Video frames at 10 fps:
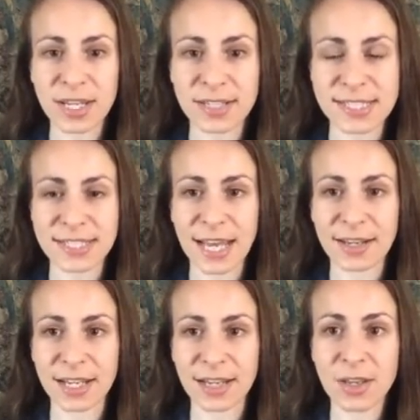
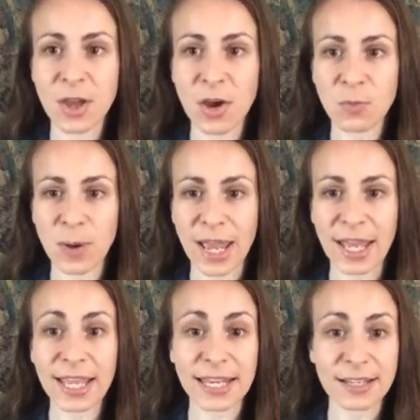understanding of
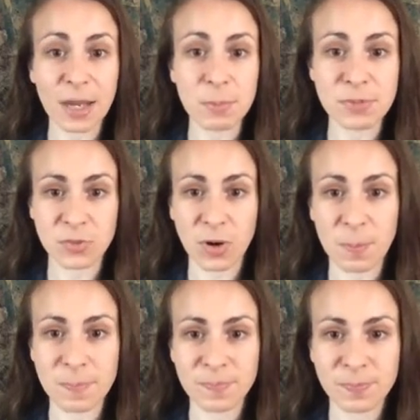where it comes from.